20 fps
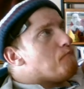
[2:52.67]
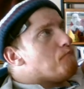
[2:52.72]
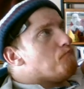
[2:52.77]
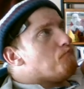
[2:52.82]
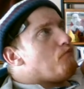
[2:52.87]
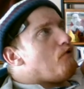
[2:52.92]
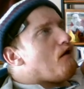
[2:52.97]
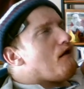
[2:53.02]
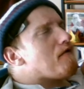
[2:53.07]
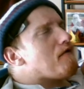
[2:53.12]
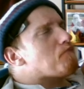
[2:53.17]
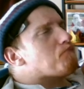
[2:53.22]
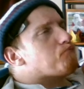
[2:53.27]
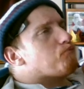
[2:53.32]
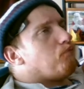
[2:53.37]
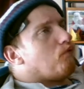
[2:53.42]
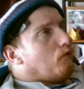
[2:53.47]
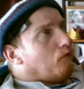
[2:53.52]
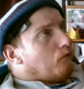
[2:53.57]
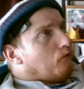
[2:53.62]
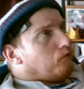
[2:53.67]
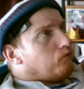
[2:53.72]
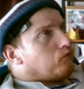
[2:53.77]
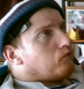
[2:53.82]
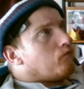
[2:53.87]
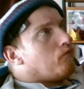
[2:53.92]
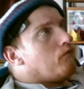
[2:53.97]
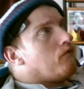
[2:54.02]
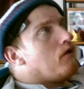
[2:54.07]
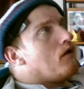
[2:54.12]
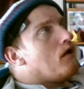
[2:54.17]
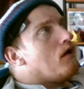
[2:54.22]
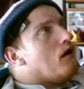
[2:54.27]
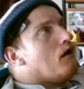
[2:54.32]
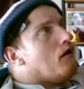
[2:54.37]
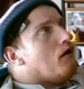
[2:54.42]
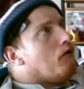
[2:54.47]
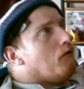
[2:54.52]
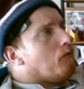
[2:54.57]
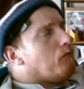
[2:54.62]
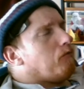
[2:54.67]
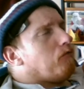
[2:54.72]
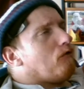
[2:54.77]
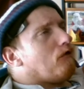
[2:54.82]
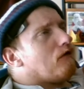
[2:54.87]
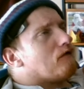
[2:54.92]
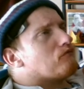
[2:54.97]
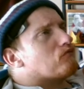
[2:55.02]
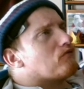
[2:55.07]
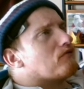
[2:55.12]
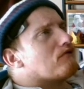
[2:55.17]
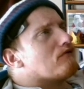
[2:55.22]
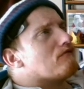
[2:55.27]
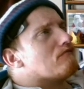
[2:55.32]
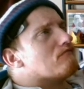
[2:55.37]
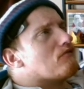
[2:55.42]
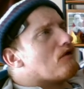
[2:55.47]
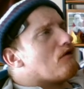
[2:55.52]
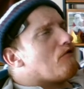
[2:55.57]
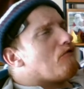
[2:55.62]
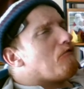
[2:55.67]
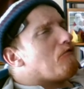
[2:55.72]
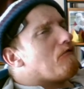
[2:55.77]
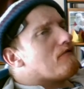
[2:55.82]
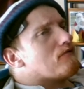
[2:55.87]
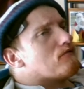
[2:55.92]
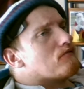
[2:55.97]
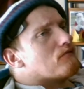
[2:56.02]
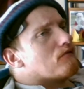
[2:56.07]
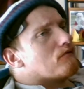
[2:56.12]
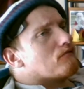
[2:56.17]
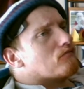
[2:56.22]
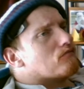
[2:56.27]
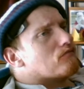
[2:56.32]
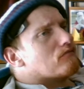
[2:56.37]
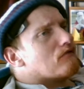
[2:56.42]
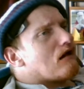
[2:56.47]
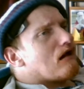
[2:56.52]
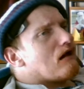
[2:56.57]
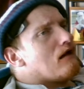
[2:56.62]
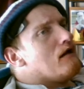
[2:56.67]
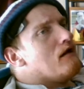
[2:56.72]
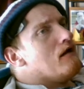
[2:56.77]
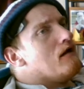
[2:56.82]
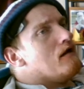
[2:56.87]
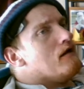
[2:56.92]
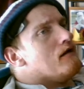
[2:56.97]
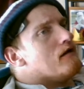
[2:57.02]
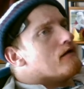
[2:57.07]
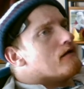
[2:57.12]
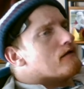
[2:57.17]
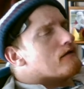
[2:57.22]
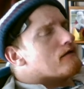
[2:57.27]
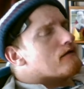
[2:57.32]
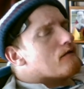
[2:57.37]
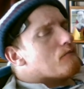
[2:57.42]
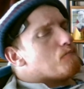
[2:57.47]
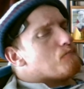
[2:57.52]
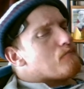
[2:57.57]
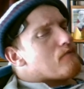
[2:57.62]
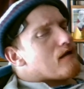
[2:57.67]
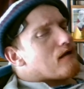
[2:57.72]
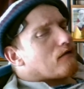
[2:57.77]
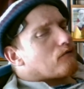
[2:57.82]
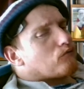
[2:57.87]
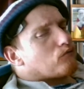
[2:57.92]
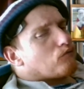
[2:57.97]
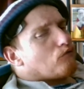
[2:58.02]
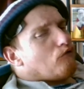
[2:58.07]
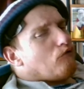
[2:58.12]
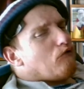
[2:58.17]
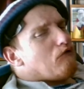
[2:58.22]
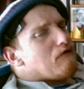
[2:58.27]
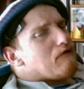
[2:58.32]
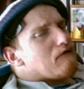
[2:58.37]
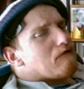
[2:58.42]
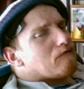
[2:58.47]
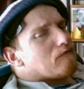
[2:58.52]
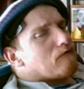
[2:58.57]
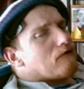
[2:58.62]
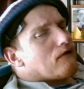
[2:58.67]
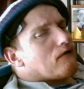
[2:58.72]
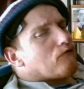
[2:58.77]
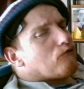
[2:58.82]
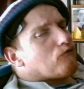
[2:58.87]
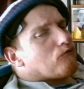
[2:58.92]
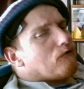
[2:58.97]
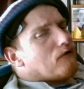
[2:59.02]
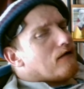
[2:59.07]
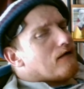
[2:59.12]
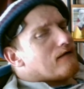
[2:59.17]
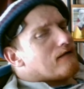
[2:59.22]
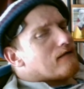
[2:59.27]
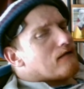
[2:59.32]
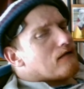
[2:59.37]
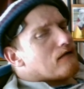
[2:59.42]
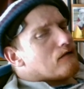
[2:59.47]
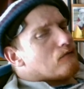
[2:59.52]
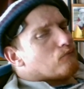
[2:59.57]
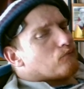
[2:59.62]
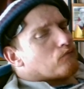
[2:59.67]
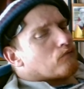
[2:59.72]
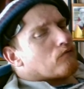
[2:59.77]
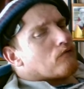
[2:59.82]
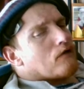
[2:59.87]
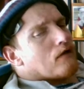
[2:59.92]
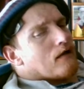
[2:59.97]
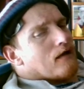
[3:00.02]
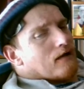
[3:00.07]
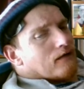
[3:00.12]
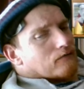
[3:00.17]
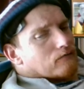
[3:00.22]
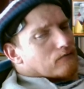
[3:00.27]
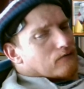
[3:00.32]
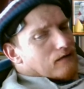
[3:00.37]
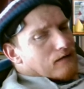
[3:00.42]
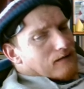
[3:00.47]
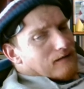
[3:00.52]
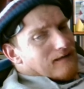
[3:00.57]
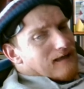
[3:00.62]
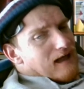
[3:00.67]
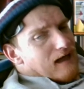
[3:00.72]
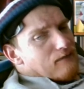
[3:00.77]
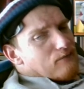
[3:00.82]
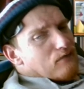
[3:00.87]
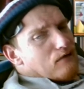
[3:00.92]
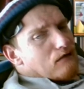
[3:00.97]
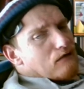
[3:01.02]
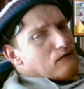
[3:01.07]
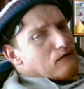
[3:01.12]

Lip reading: meatballs, what you do is you mix all your ingredients together,